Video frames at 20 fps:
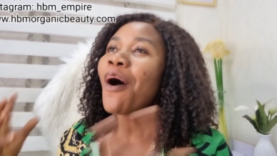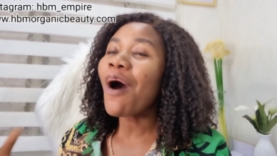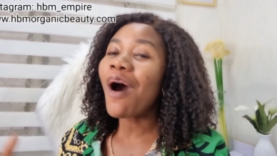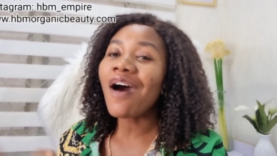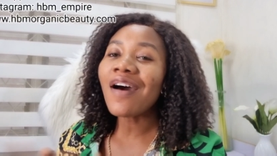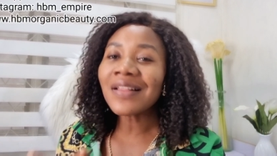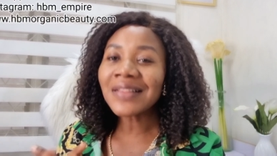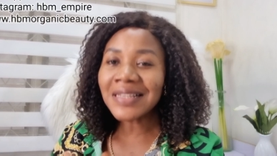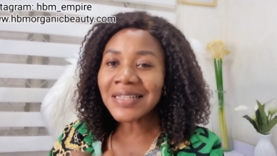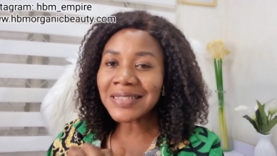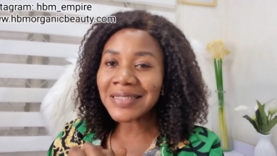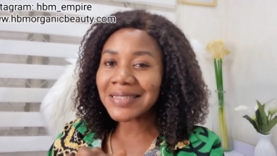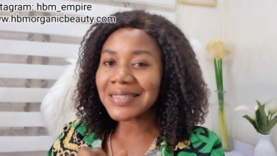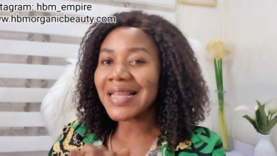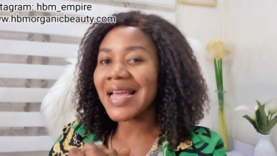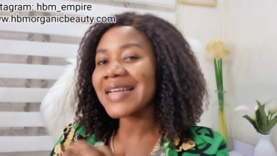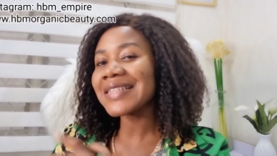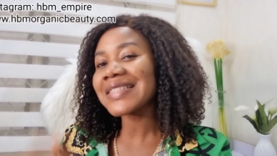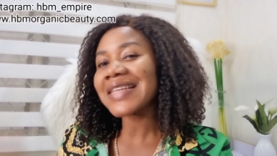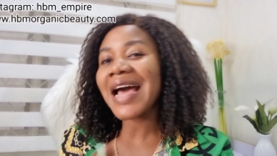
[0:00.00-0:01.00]
all the
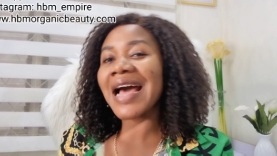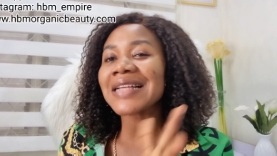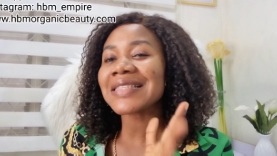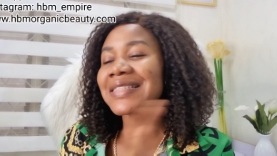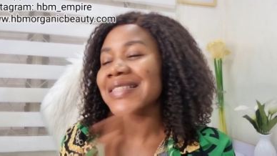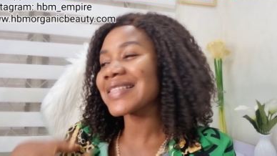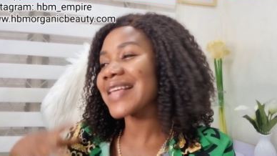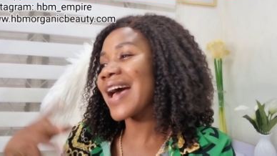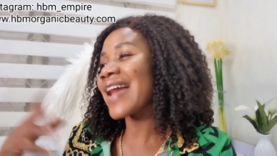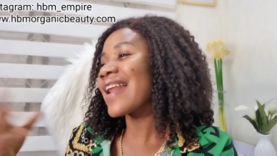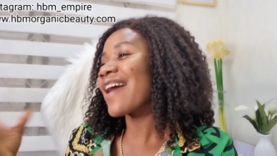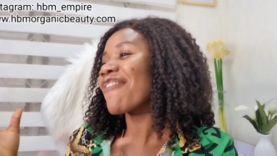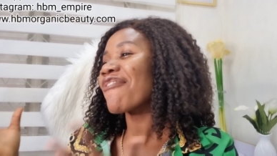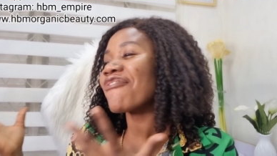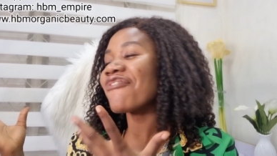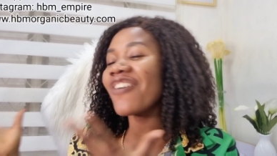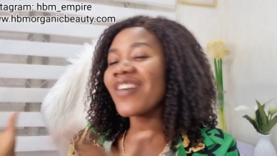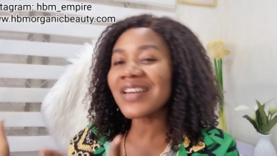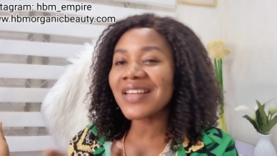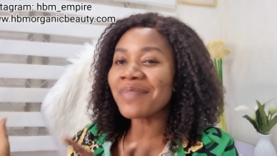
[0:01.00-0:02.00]
sets at an
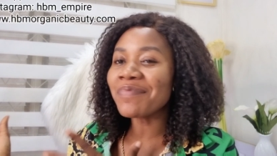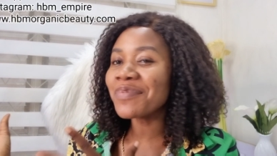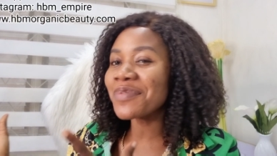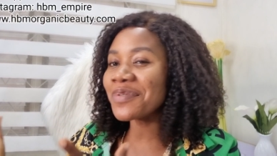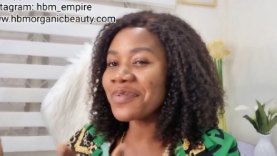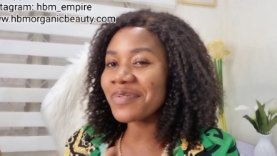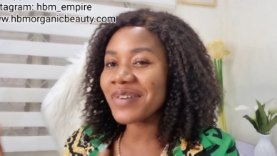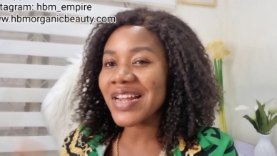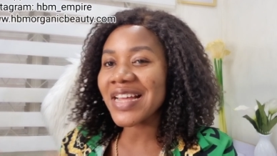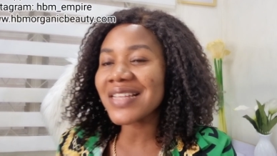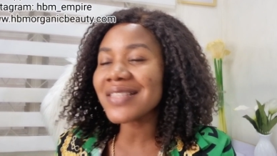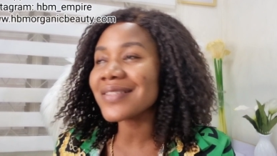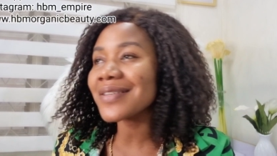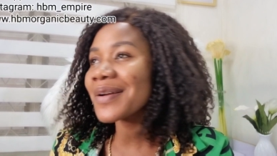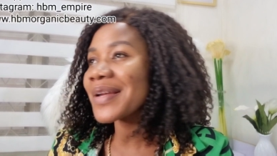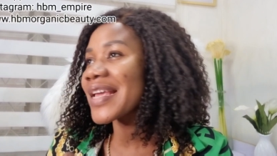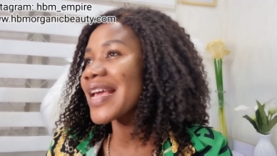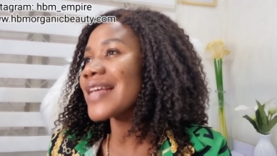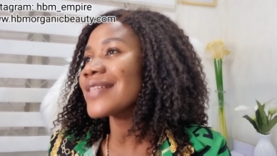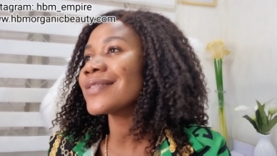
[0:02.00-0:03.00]
affordable rate.
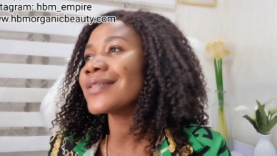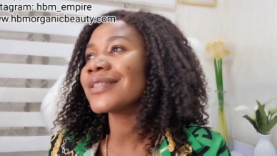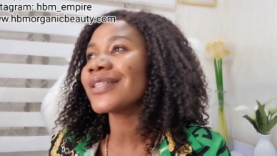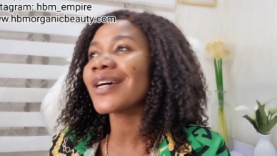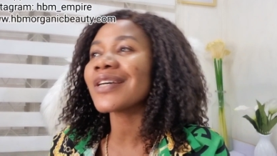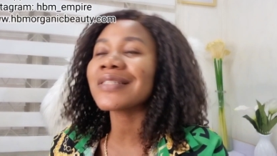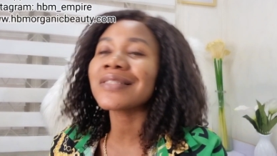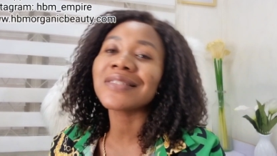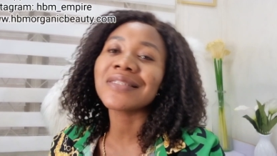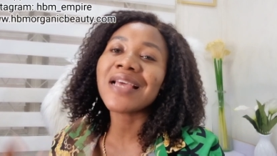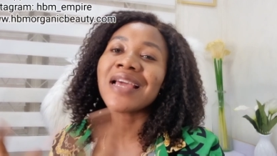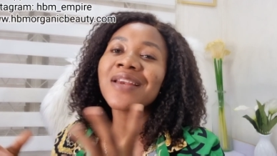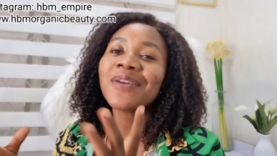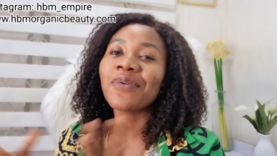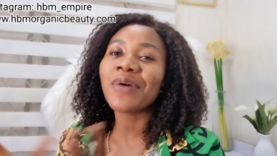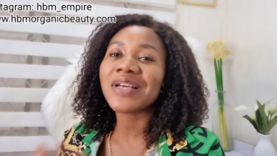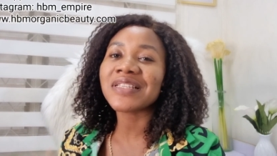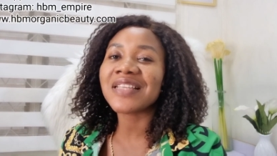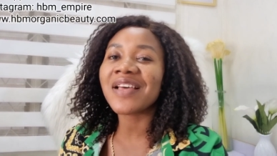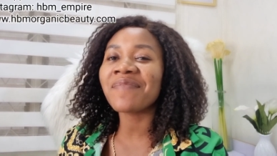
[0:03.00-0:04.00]
Okay, so just send a
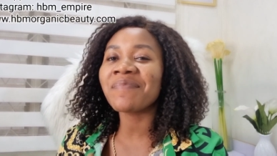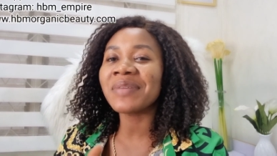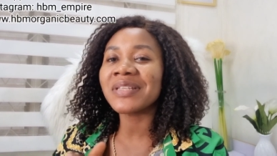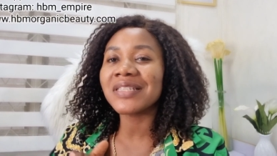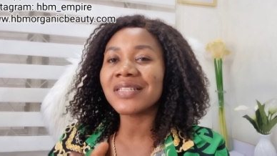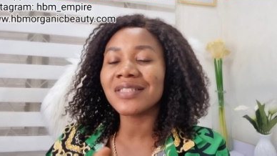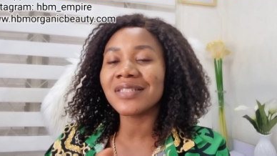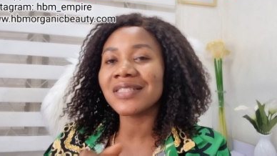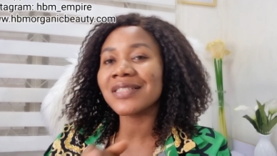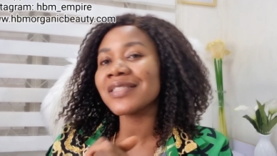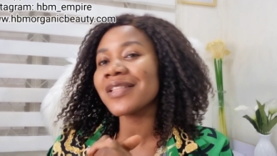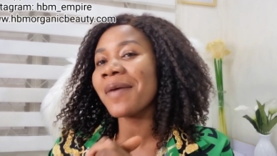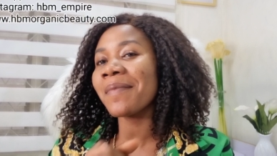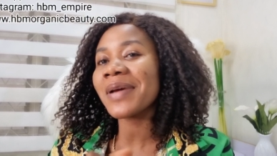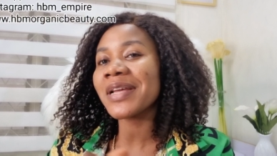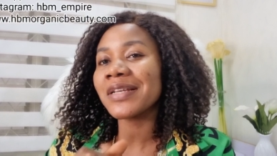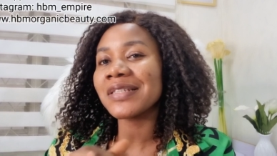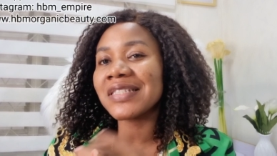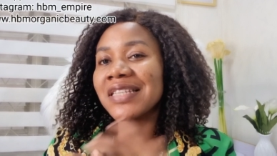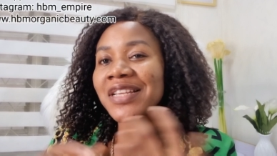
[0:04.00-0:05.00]
WhatsApp message to the
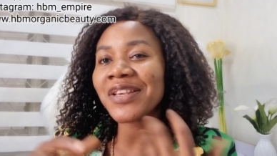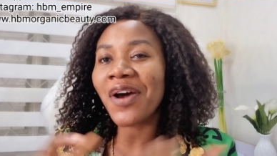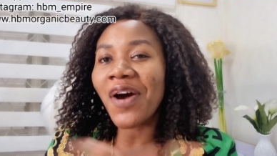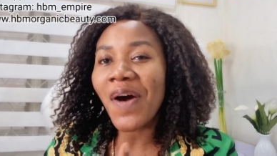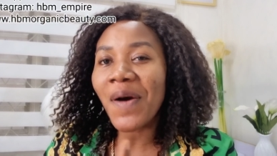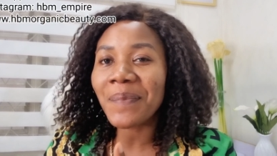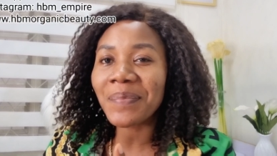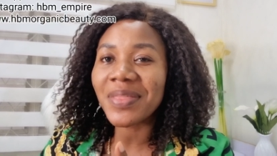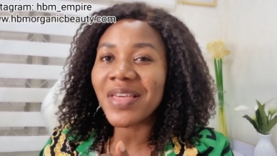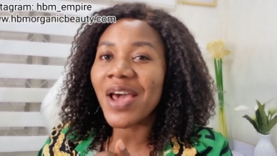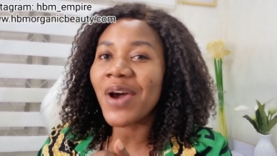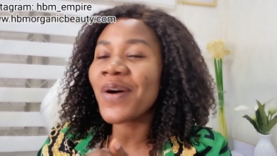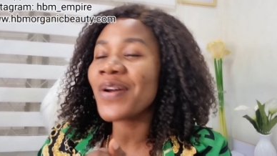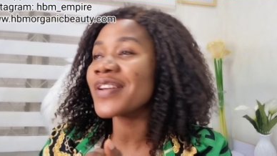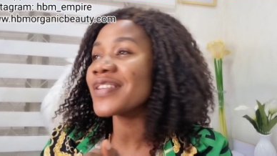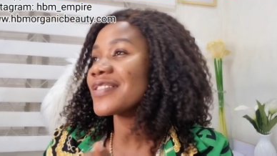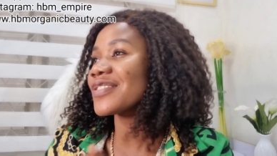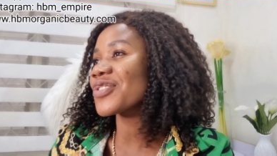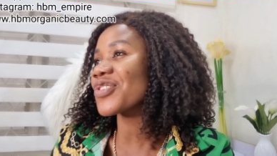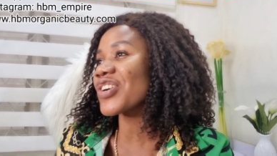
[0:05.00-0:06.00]
number you're seeing up there
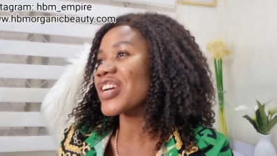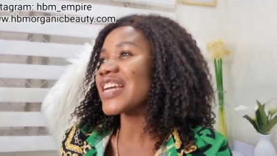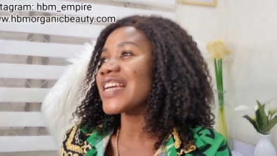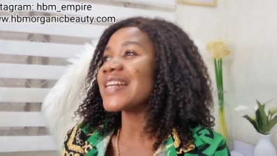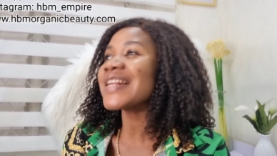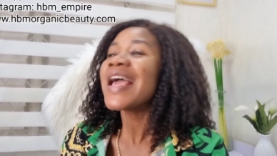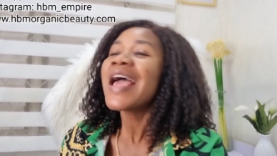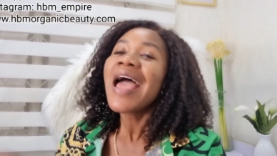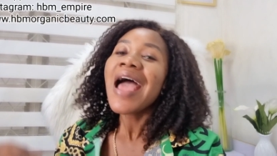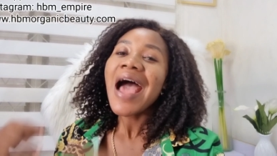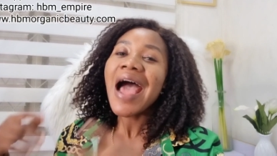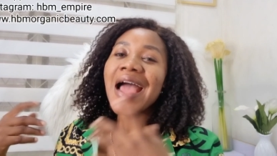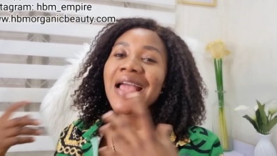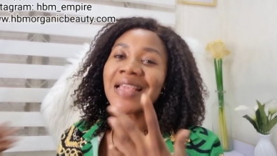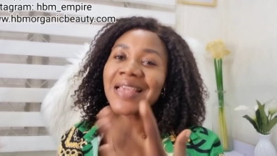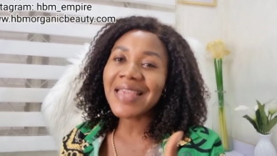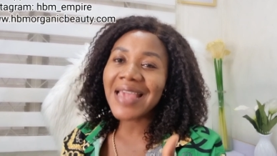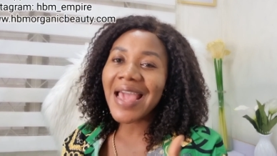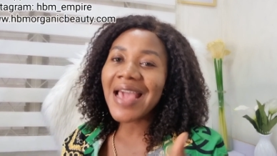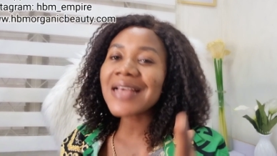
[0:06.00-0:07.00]
on the screen.
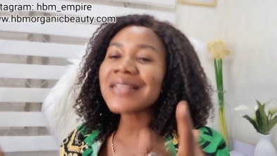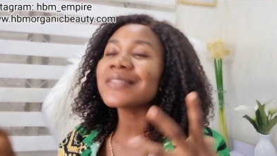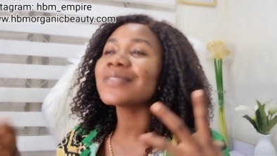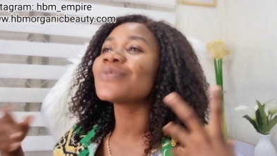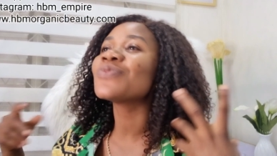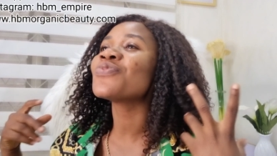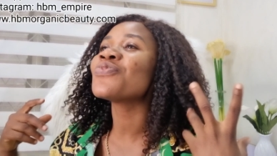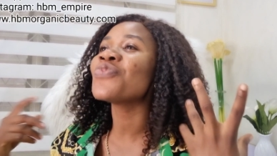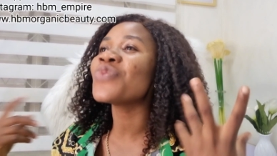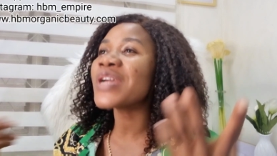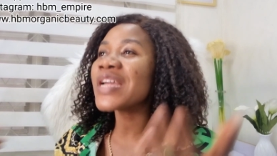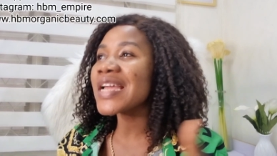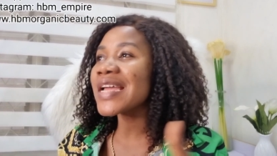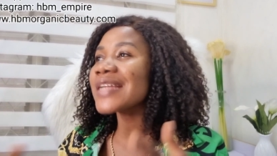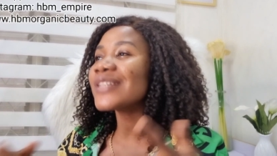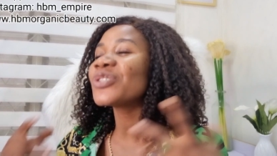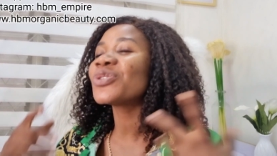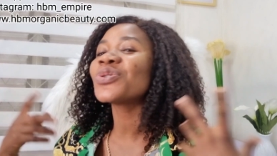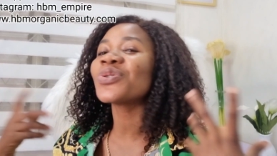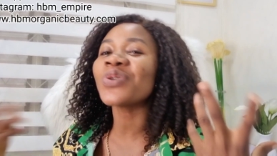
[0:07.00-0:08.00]
And yes,
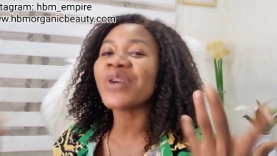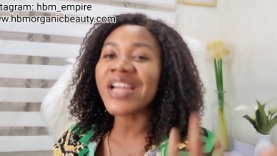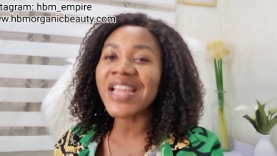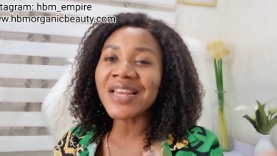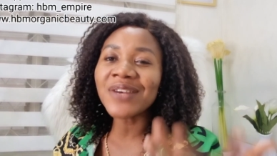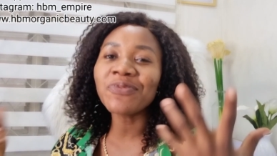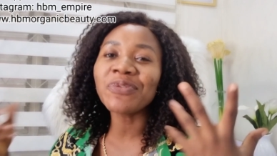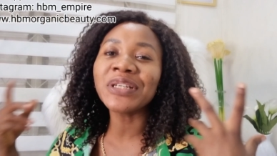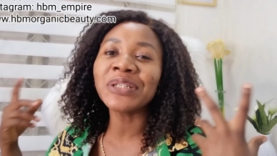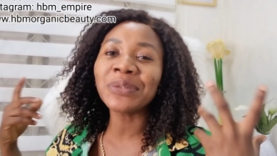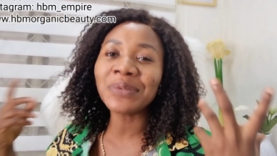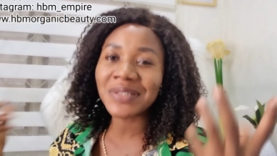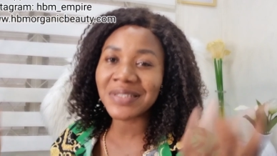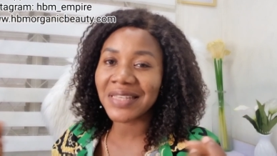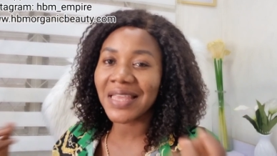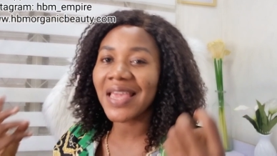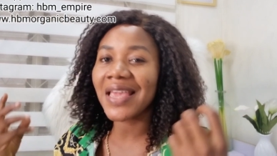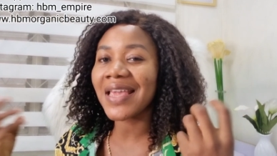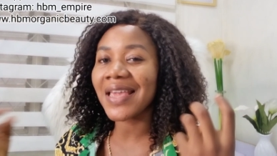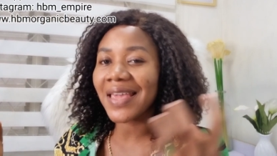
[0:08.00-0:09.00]
we do
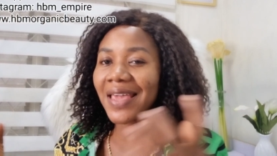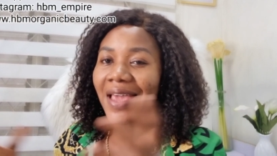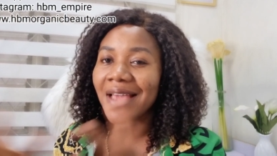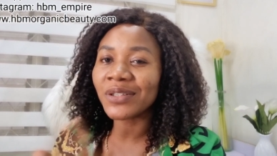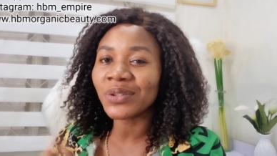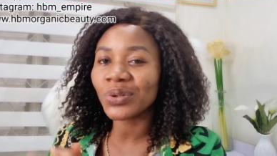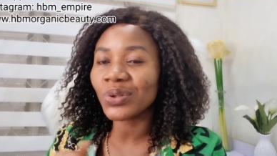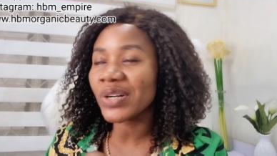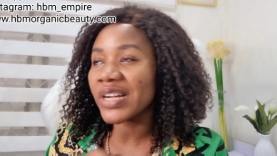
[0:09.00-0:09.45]
skincare